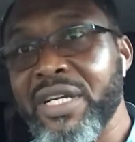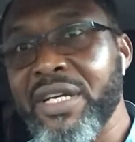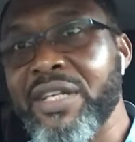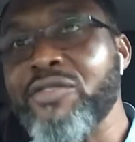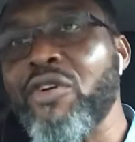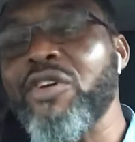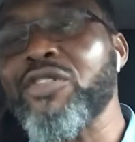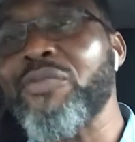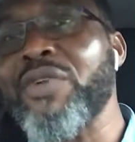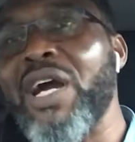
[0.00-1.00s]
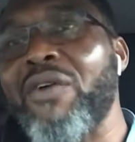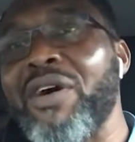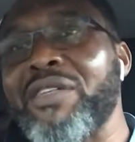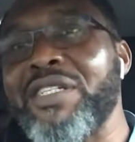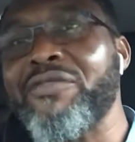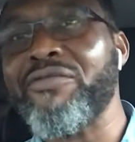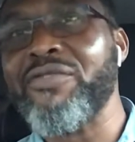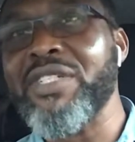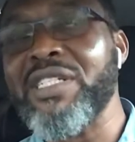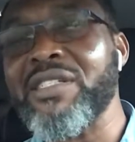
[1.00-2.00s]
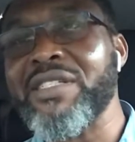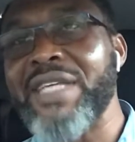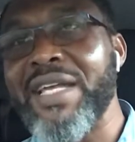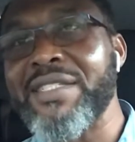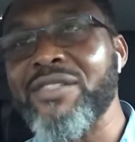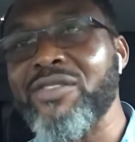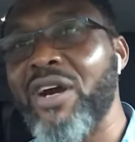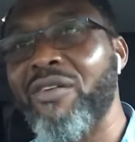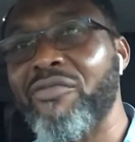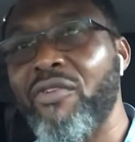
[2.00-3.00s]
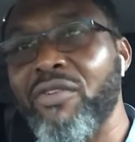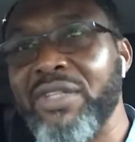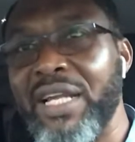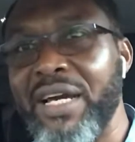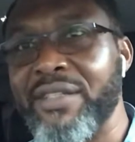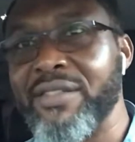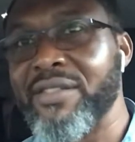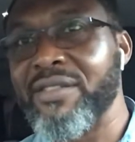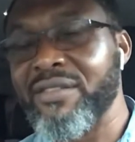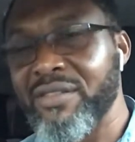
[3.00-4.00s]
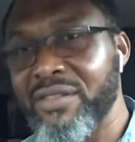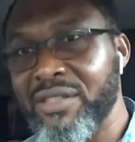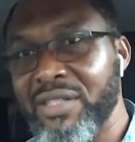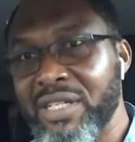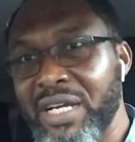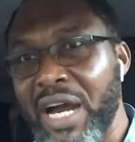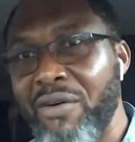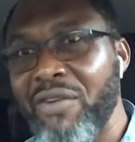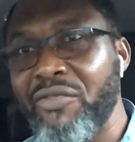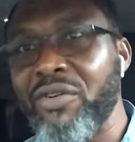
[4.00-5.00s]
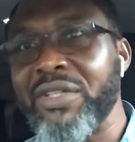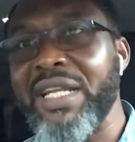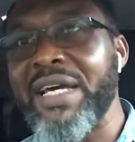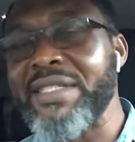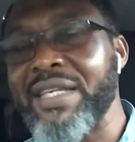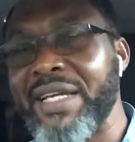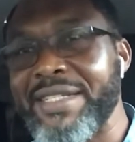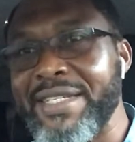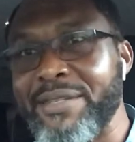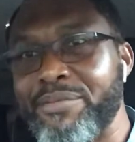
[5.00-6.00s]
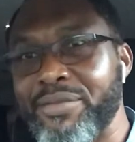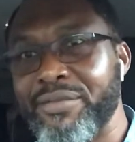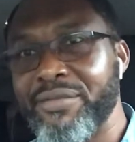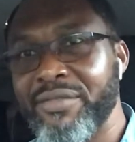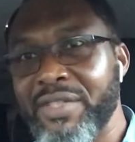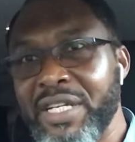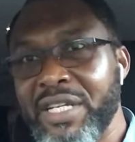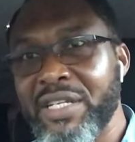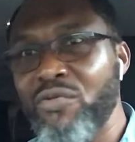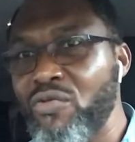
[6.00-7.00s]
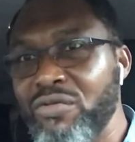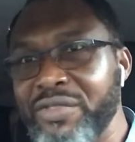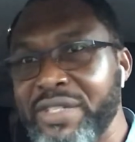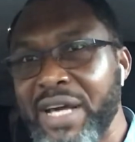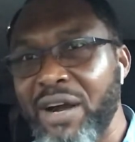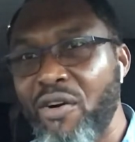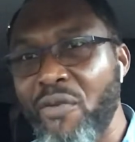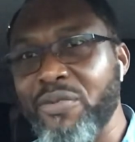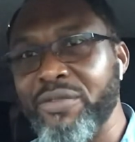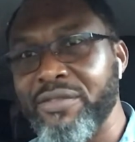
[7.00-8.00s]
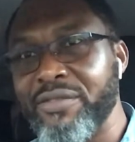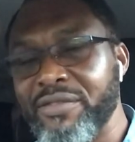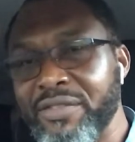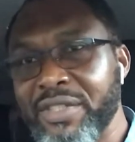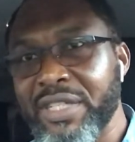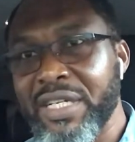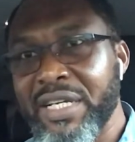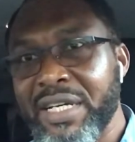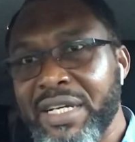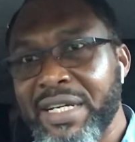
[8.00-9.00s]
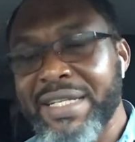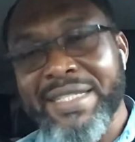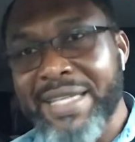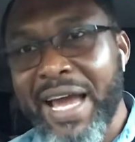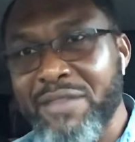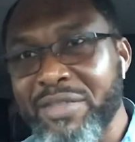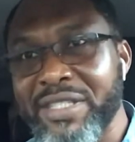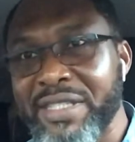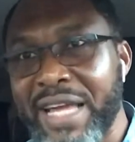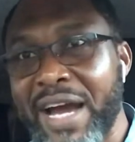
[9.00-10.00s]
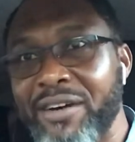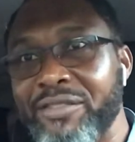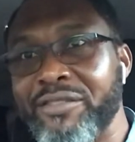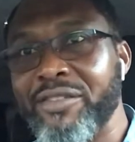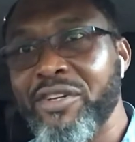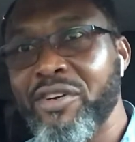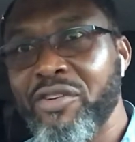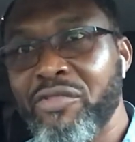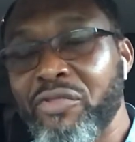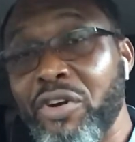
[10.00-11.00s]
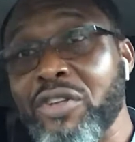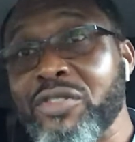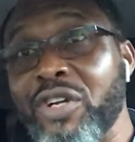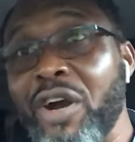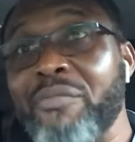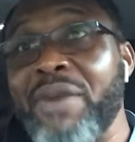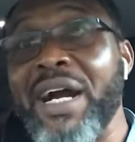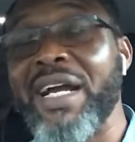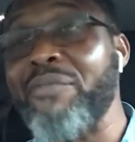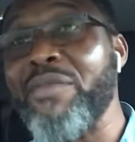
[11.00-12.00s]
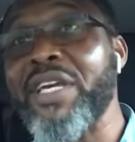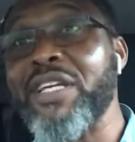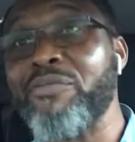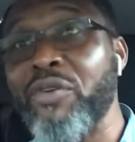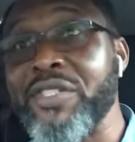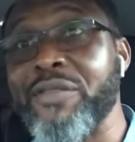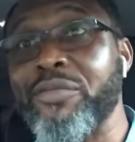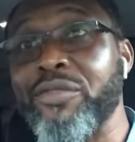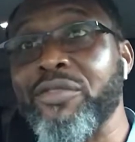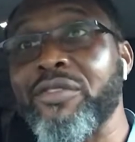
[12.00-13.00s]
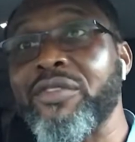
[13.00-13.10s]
It's going to be our descent into our fault lines. Our fault lines are deep. The wounds are open. The time is now for us to come back and make it possible